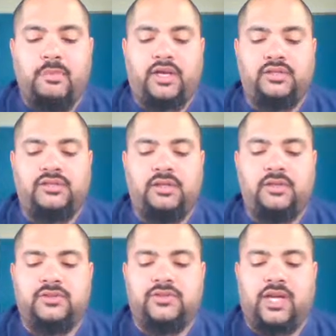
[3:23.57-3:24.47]
because he
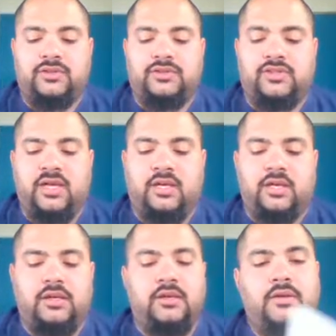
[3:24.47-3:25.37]
looks kind of sick.